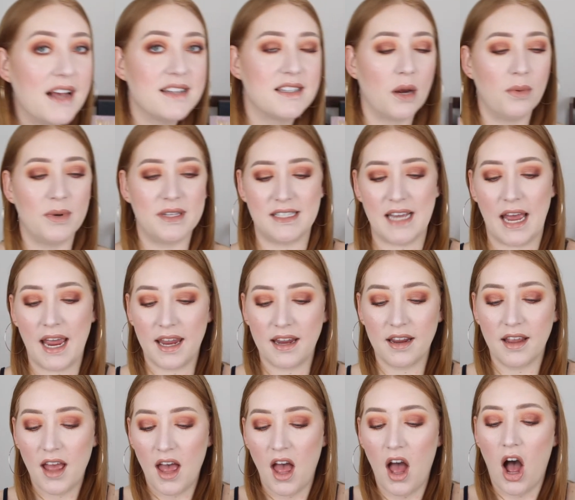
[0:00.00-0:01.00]
as I was
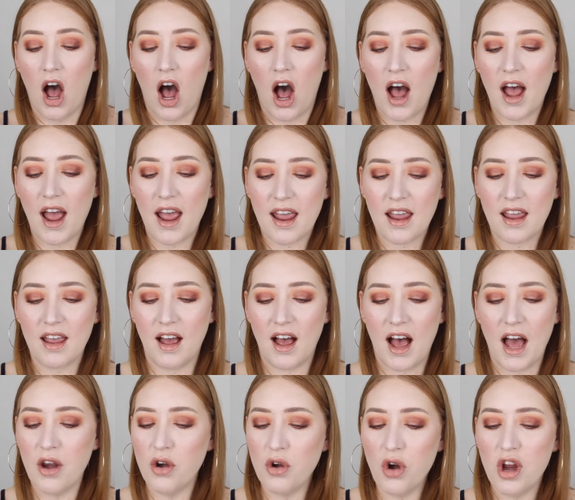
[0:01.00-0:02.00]
saying, I,
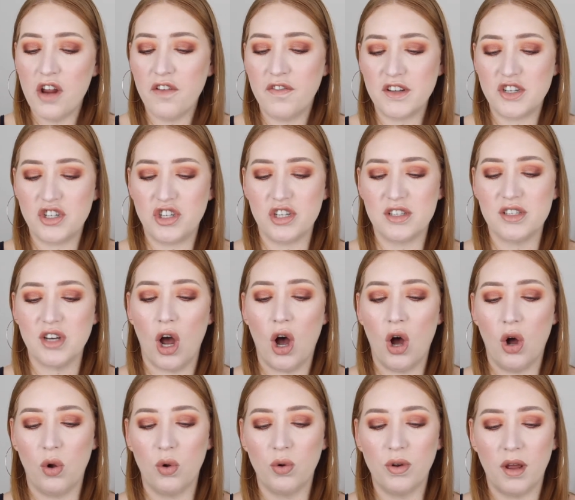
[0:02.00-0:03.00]
I don't know if it's just
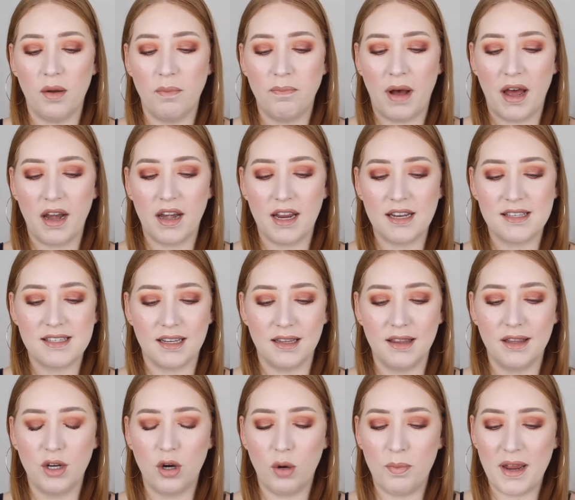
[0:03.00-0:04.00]
old, but it's a
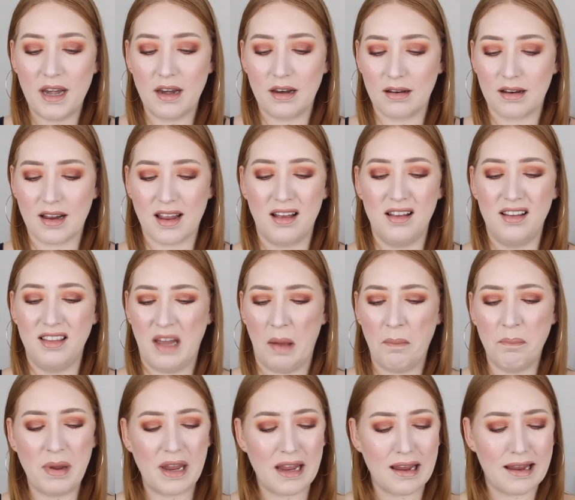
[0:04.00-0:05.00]
little bit
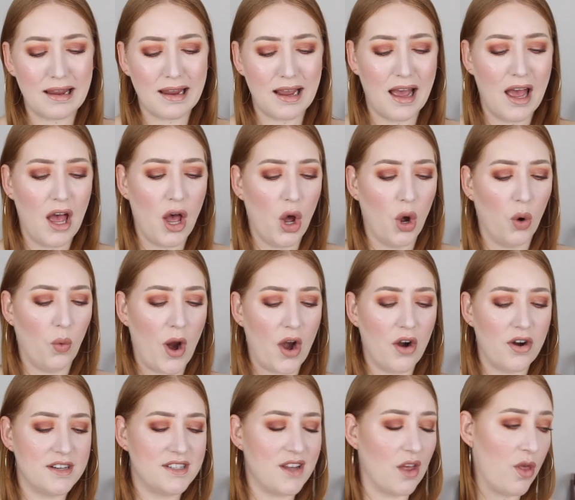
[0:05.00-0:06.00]
clumpy,
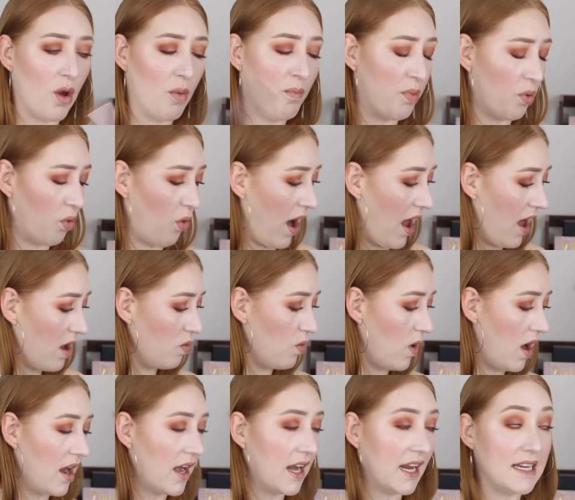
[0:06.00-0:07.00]
whereas the brown
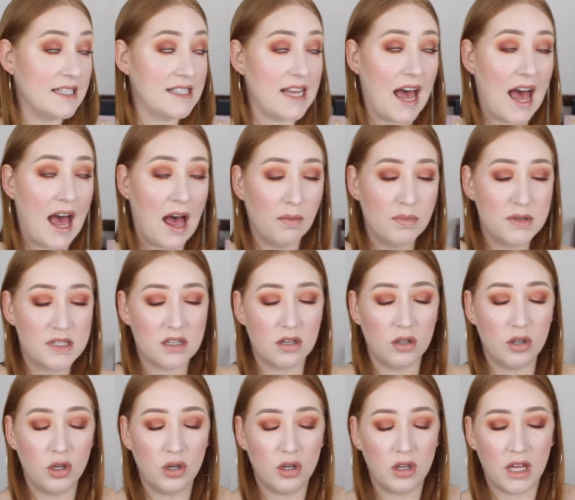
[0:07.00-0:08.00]
one is
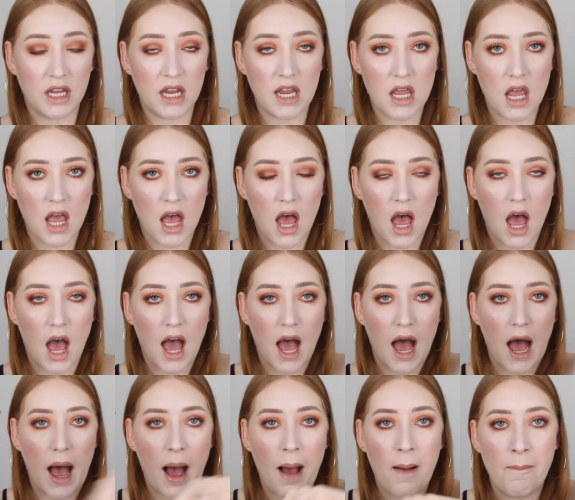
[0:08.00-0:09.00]
absolutely
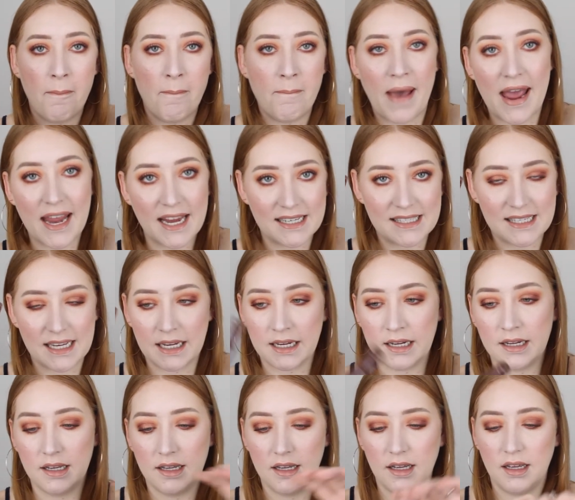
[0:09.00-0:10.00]
amazing.